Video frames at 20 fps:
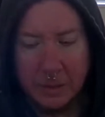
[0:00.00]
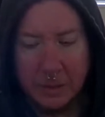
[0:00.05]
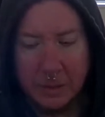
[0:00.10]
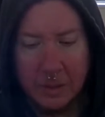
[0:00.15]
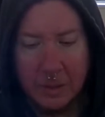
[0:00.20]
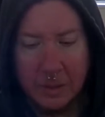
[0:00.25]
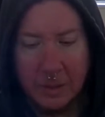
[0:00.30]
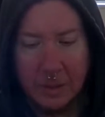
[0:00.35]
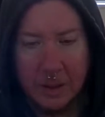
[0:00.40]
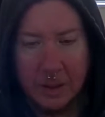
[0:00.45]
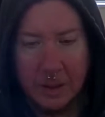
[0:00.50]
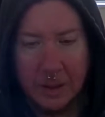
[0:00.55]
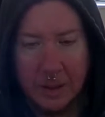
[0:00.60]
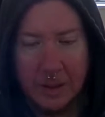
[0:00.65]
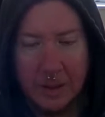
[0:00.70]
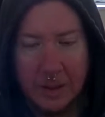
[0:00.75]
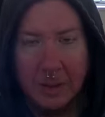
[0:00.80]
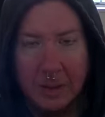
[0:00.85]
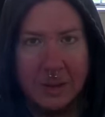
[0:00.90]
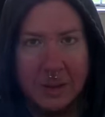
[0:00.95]
And they were
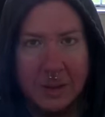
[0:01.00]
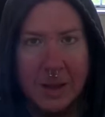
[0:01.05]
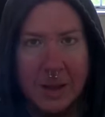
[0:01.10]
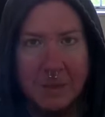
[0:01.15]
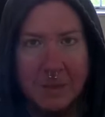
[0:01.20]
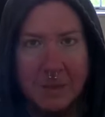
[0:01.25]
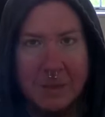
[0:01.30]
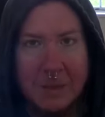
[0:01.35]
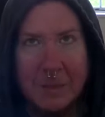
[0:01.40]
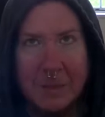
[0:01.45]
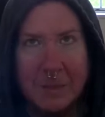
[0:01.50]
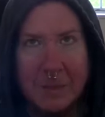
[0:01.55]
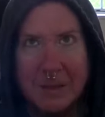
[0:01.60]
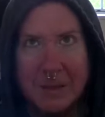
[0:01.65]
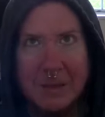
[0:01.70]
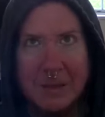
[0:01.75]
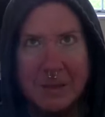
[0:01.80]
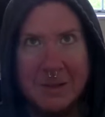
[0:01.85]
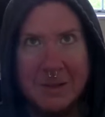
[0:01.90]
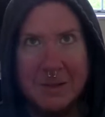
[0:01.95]
telling me that there's
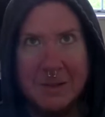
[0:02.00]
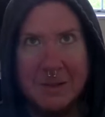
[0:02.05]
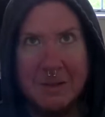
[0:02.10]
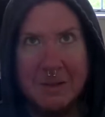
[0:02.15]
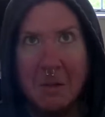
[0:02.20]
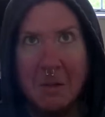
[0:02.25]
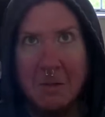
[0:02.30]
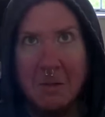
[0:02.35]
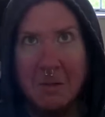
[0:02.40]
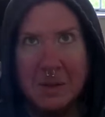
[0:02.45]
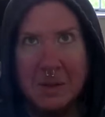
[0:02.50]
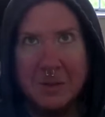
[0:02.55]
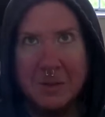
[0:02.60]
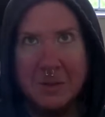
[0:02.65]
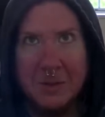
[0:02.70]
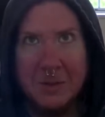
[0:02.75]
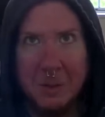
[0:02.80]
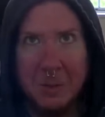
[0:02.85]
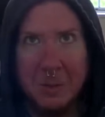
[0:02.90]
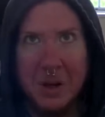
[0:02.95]
no reason for
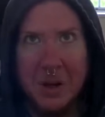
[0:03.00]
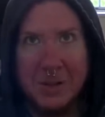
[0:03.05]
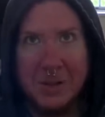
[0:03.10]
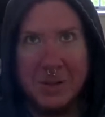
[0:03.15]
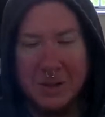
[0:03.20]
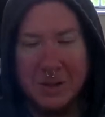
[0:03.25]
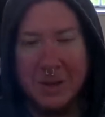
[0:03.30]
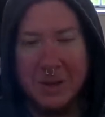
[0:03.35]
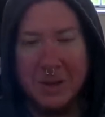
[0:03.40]
pressure there.